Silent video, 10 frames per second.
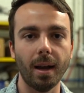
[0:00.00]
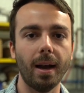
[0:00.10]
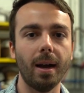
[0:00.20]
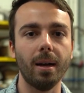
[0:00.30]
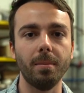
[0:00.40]

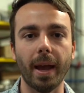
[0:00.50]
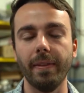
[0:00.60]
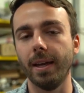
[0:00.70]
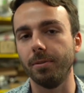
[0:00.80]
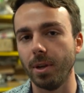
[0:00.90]
Um,
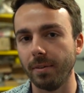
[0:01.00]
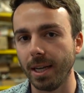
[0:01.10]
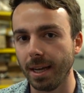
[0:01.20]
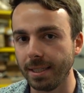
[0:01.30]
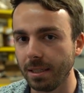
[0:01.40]
and then if you have
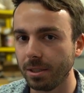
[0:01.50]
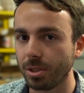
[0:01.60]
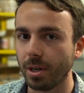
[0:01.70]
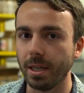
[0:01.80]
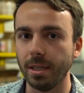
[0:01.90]
any
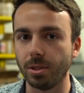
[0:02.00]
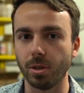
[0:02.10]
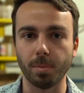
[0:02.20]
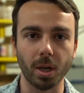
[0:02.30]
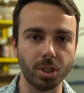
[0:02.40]
ideas or any
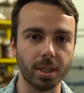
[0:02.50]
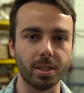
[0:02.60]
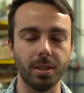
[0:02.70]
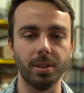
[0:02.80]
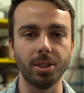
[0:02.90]
sort of projects
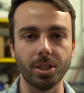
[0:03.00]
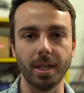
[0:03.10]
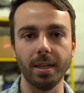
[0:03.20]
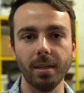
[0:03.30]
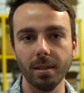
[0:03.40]
that you're
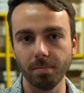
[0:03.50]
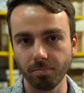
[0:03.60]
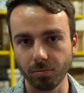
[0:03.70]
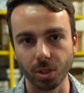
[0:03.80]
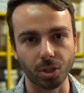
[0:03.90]
interested in,
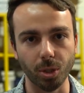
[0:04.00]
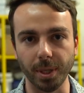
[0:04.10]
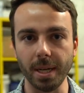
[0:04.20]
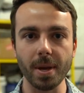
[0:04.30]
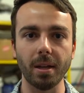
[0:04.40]
just shoot
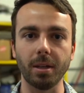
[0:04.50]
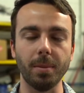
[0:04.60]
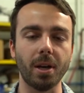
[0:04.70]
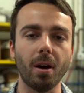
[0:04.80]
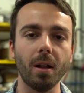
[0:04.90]
me an email or
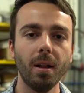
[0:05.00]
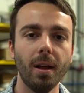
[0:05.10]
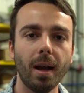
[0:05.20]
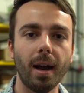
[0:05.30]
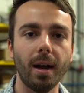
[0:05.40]
give me a call.
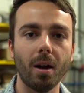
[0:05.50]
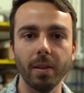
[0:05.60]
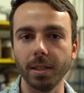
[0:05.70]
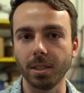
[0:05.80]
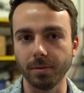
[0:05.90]
Uh,
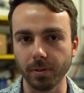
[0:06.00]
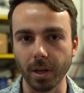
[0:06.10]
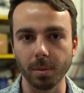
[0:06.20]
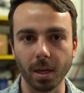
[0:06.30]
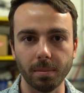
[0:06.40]
all that stuff's
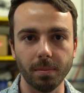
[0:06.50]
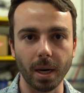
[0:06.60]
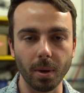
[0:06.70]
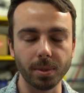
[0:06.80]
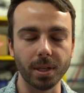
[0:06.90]
available on
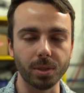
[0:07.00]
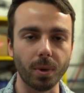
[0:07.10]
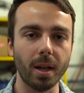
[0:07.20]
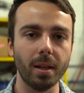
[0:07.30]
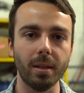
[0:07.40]
my website as
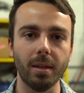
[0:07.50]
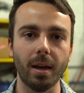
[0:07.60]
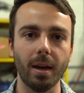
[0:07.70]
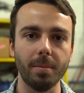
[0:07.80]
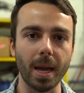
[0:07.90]
well, and uh,
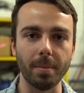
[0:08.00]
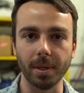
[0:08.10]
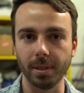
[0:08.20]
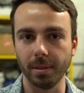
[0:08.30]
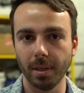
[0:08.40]
I'd be happy
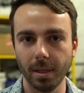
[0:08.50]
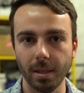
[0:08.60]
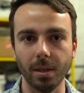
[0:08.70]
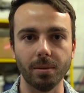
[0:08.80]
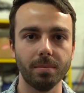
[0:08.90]
to,
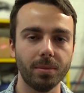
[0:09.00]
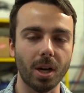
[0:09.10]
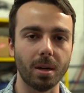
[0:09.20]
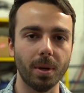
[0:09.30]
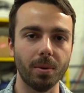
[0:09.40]
you know,
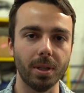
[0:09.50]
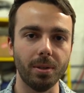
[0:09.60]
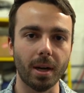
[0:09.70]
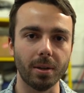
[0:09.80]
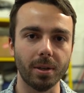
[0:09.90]
talk about what
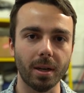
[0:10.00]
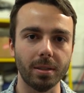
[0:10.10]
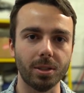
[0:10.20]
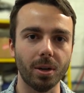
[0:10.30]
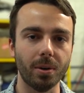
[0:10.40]
you got going
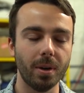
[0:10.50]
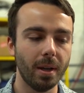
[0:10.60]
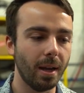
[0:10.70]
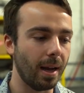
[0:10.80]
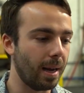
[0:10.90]
on. So.
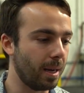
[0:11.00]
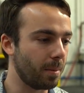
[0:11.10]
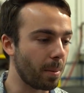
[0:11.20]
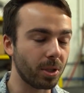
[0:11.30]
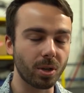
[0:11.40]

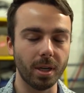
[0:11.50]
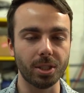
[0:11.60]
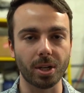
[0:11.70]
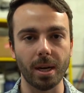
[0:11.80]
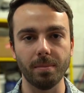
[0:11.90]
Um, I'm also on
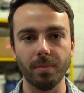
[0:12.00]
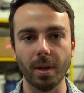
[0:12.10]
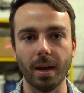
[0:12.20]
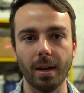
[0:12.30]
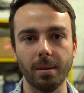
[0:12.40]
Instagram,
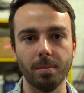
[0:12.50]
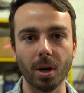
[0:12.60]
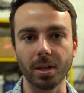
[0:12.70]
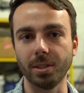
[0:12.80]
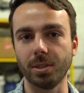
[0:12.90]
uh,
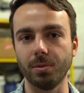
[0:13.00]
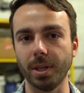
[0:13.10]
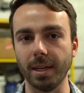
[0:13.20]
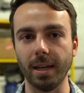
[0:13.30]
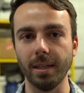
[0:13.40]
Marcus
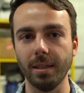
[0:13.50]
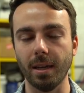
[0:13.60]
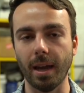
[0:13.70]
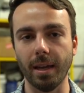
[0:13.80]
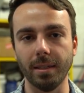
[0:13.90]

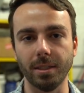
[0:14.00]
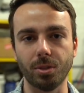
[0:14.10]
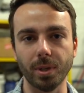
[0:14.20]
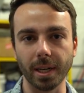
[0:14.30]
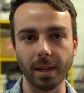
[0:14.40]
Riganelli, and
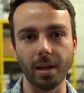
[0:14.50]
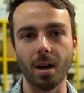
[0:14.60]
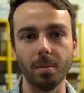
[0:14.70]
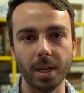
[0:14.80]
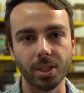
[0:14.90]
it's Riganelli
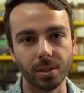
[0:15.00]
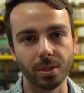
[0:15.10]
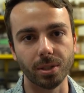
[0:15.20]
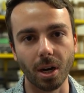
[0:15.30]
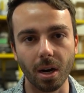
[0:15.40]
Automation,
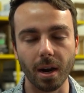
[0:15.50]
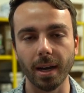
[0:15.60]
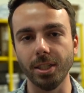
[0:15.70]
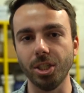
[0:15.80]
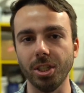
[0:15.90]
so it's R
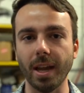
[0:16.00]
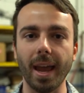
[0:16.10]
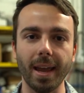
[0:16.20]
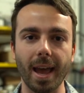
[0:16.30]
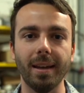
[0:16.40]
I G
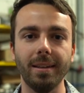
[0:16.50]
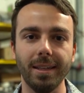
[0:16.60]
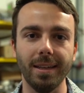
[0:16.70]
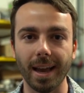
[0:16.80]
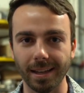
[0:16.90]
A N
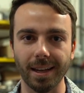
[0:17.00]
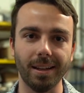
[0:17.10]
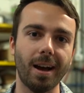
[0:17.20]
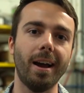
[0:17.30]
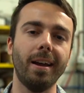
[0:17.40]
E L
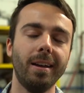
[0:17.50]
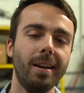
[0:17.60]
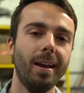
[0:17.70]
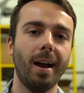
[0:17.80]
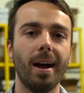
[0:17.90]
L I.
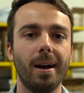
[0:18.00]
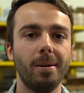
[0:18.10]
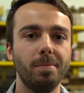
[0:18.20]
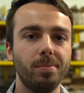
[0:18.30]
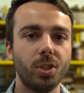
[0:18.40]

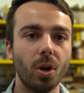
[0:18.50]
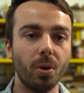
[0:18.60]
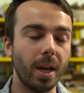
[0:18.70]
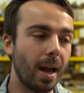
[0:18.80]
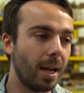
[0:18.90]
Um,
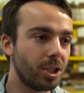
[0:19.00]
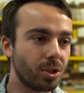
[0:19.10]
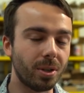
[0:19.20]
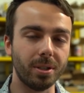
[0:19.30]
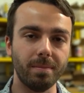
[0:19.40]
so yeah, I
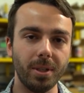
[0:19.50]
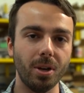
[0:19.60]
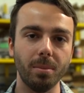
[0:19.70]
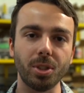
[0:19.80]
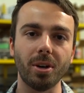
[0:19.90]
just sort of, you
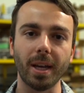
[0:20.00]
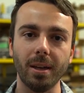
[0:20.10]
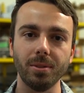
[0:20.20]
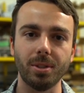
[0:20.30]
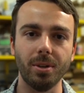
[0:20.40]
know, I'm starting
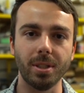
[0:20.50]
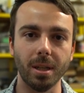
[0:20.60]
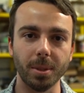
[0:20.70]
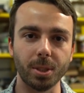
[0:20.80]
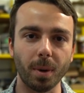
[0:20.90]
out, so it's a
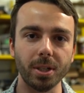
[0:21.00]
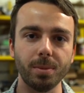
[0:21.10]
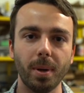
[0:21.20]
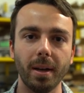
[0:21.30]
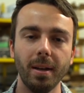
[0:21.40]
little bit
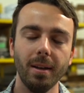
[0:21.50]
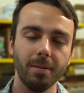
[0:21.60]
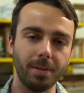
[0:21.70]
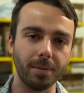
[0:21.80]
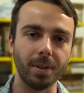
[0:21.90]
sparse, but
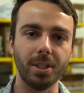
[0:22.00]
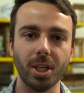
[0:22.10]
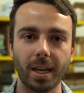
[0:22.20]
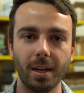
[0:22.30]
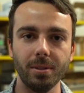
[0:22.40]
feel free to
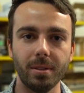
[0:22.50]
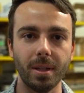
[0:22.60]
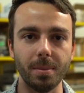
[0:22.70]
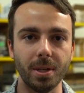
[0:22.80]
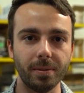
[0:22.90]
check it out
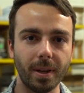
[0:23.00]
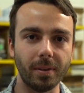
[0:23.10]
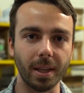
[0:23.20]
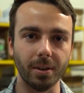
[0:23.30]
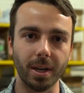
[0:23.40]
and let me know if you
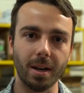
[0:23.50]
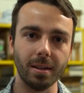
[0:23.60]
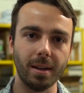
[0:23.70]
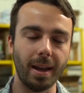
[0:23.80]
have anything going on.